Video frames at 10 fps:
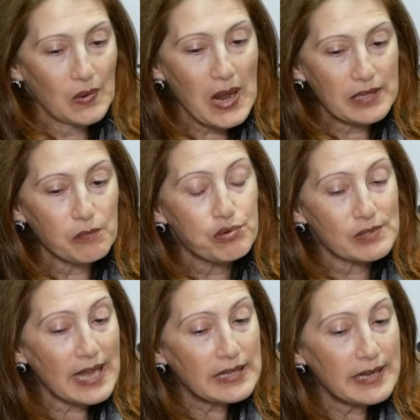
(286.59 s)
Right?
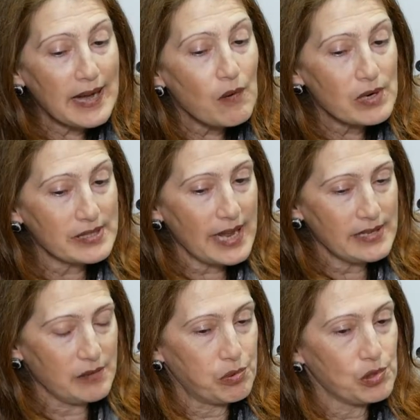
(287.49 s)
Protecting our
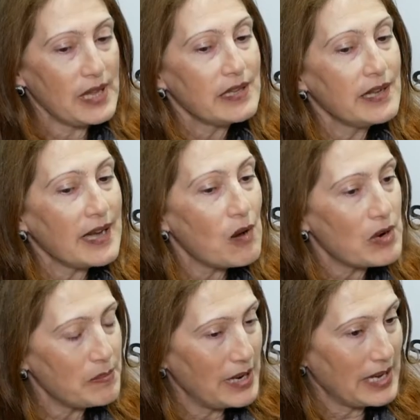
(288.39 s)
data, protecting our
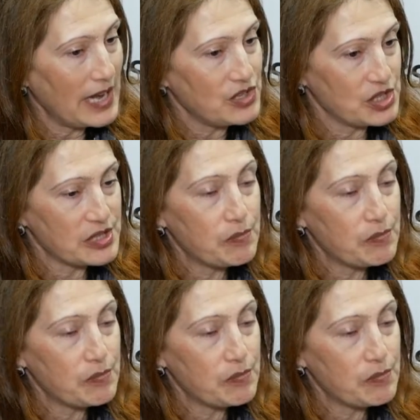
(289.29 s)
applications,